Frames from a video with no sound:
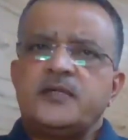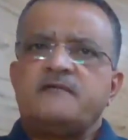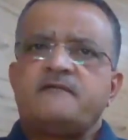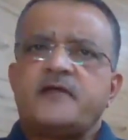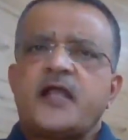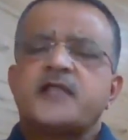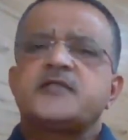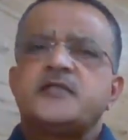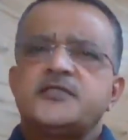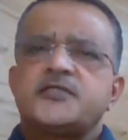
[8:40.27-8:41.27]
when a
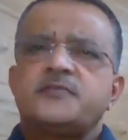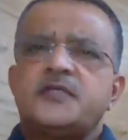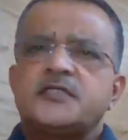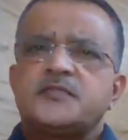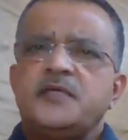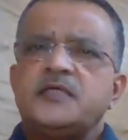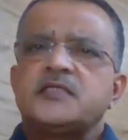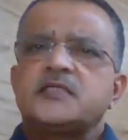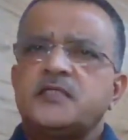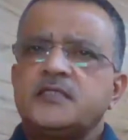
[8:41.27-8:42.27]
financial instrument meets
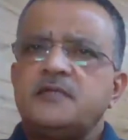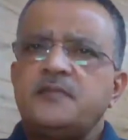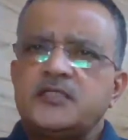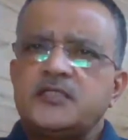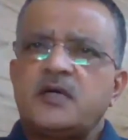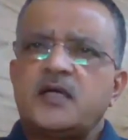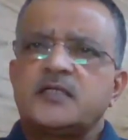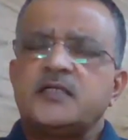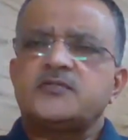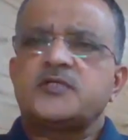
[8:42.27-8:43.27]
a certain benchmark
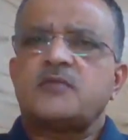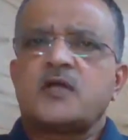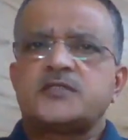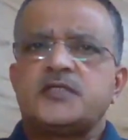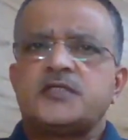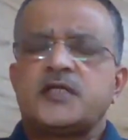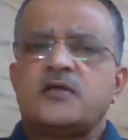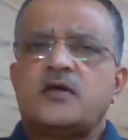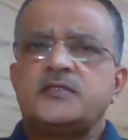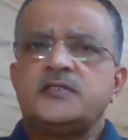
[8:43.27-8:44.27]
using blockchain
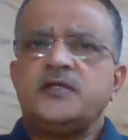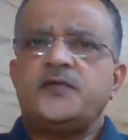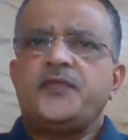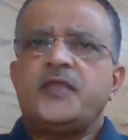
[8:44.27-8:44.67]
technology,